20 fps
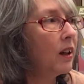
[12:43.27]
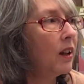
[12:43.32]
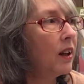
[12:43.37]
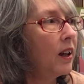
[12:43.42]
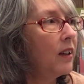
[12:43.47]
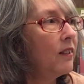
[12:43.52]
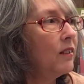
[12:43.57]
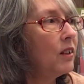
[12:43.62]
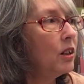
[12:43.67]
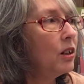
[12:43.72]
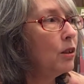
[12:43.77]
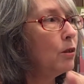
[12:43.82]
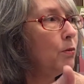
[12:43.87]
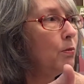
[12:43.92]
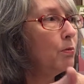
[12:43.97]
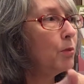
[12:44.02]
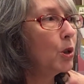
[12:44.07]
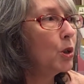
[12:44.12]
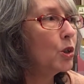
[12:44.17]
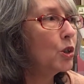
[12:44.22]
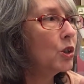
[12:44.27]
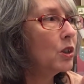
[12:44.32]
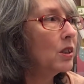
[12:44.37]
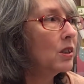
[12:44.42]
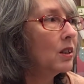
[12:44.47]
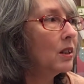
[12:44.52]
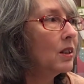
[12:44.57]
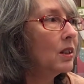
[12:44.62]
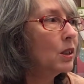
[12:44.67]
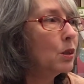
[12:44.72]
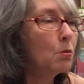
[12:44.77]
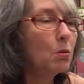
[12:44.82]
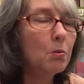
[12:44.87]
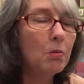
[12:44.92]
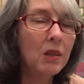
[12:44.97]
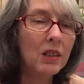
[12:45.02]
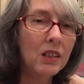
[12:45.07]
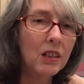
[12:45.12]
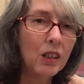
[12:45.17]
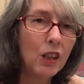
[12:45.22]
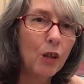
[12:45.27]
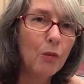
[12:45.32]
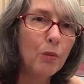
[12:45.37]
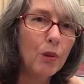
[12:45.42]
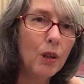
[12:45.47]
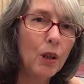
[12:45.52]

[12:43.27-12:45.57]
And then I purchase things with my Stampin'